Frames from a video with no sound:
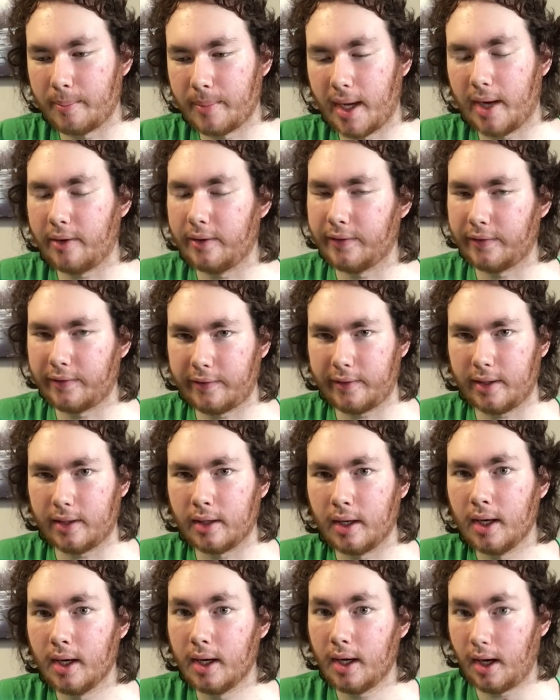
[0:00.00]
balancing
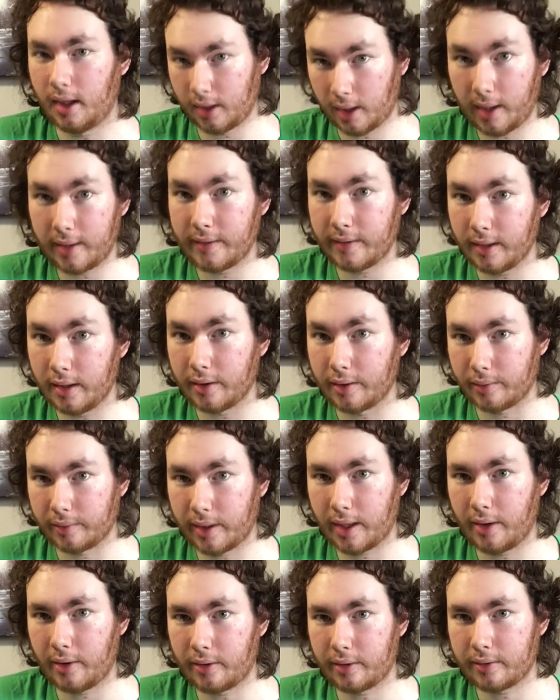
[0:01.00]
a lot of the other
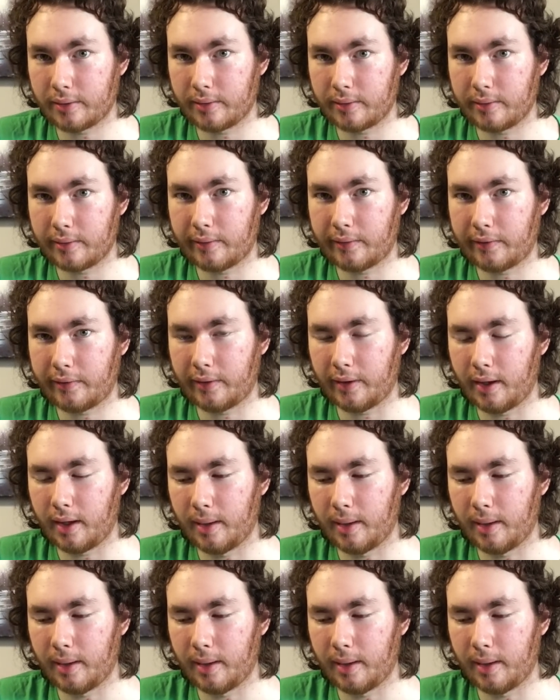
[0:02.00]
characters.